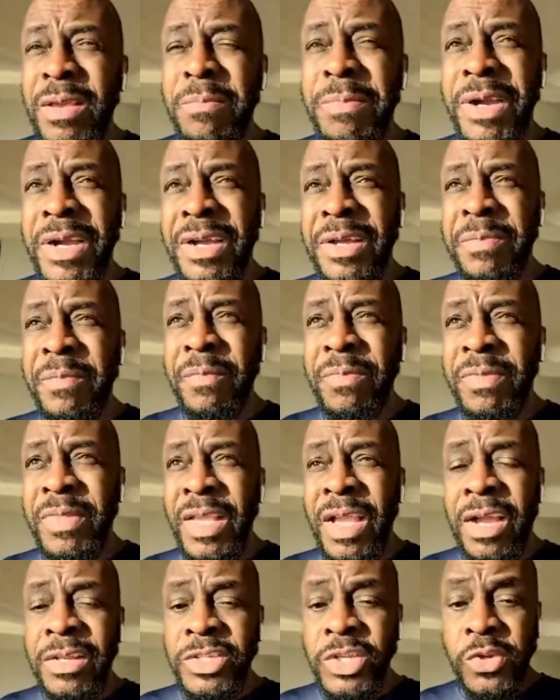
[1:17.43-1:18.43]
But
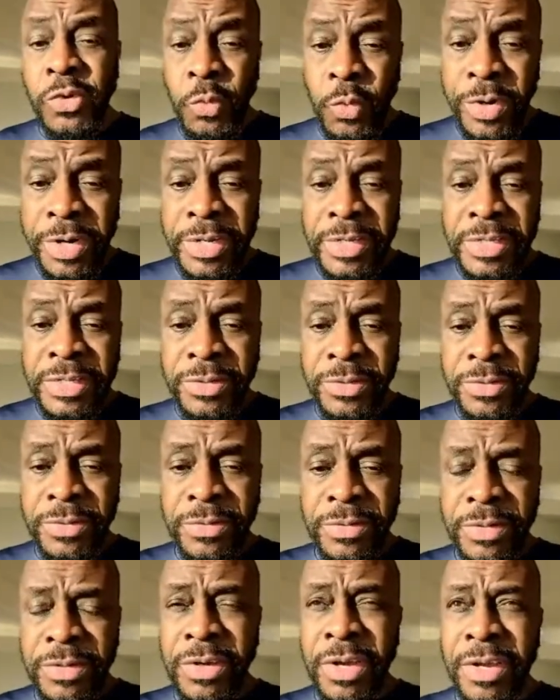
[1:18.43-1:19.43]
I just wanted
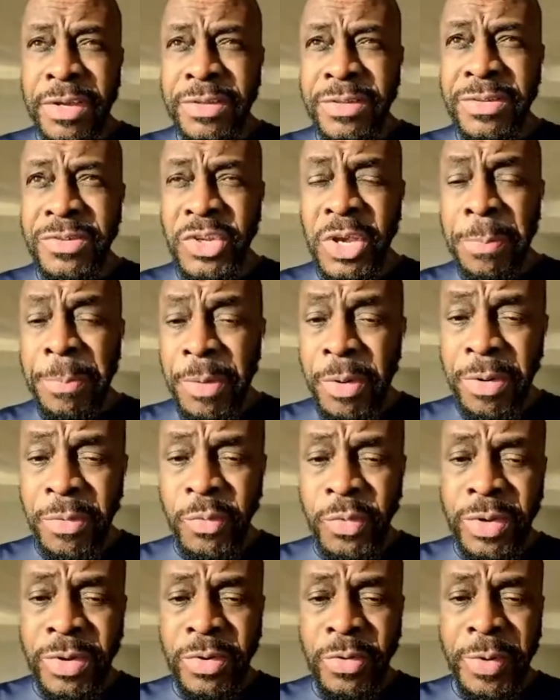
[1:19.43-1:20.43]
to jump
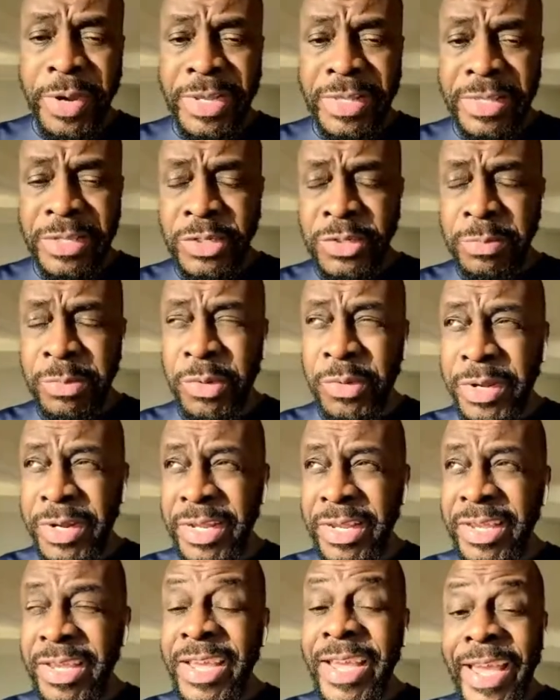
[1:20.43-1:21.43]
on real quick this
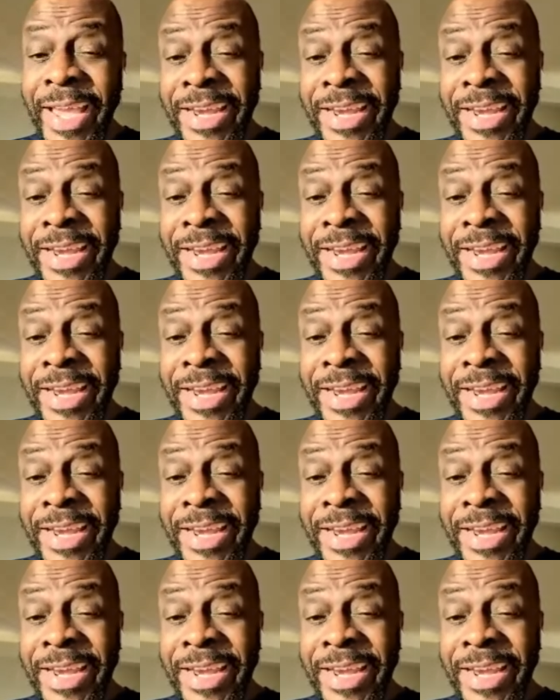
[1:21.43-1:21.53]
morning,